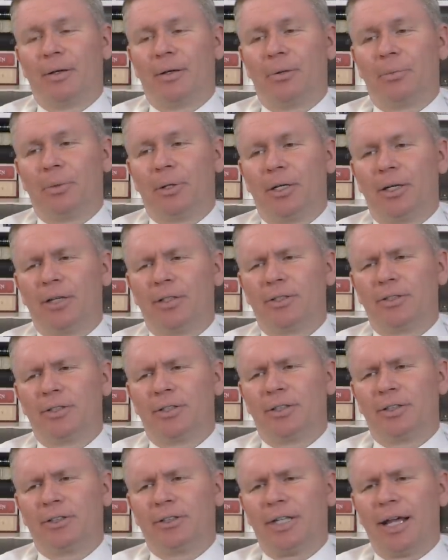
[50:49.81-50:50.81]
because
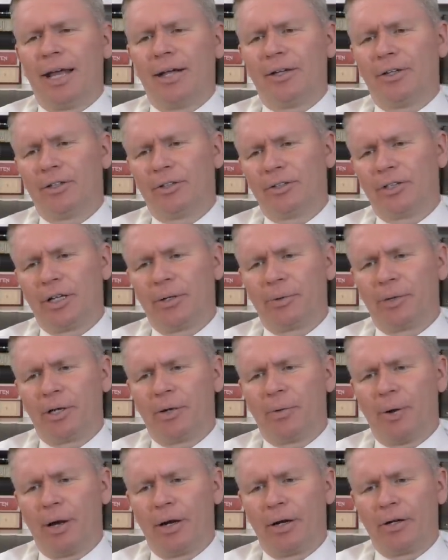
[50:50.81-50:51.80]
the standards they're
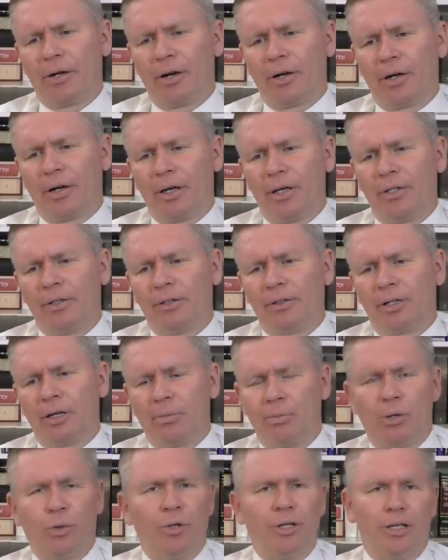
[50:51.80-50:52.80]
requiring are
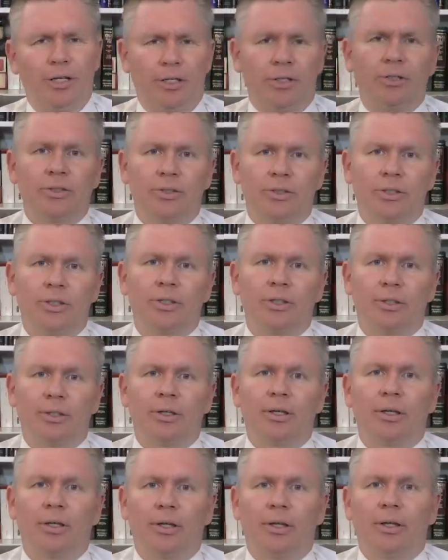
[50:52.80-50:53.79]
incommodious,
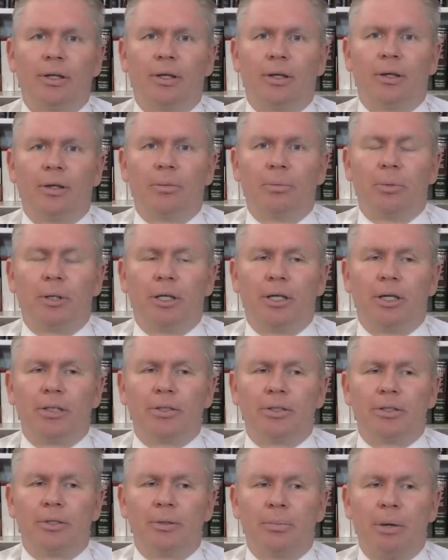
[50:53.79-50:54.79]

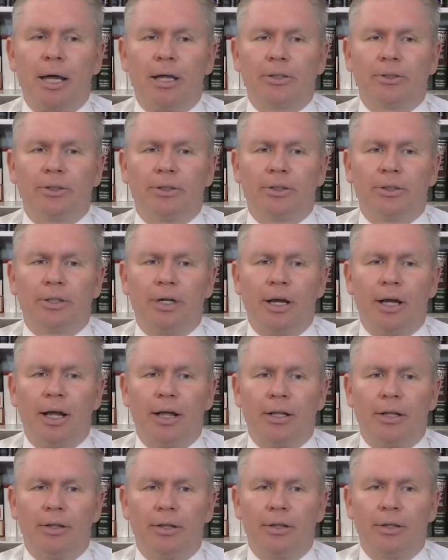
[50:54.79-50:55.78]
because the master
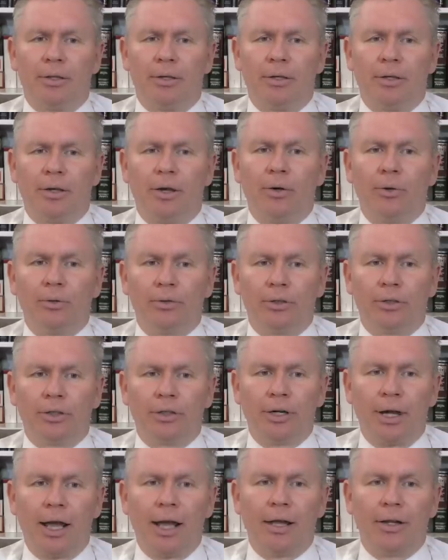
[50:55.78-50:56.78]
and the
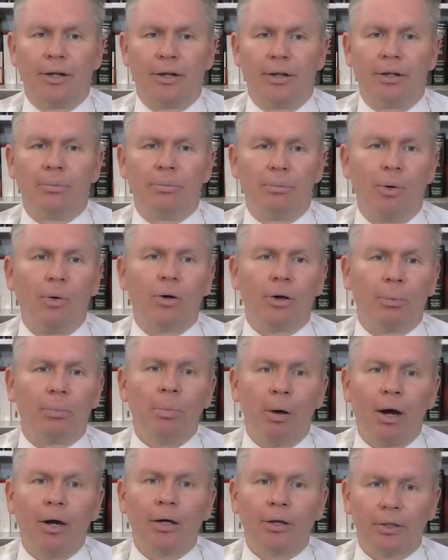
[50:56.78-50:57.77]
owner and the more
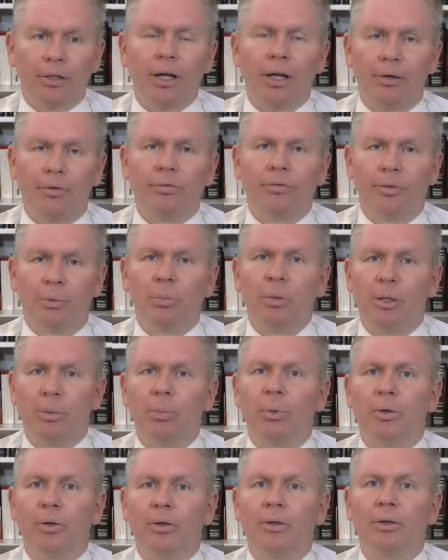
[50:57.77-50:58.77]
part of the
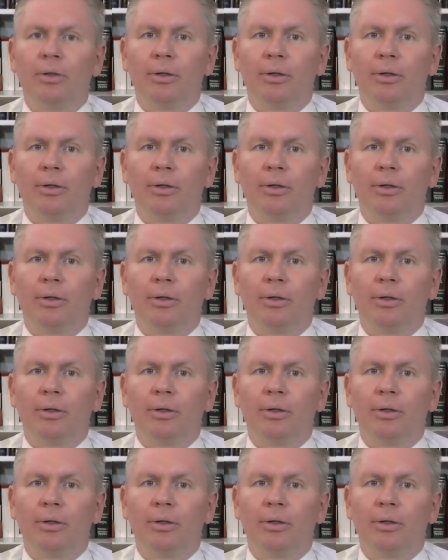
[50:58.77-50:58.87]
people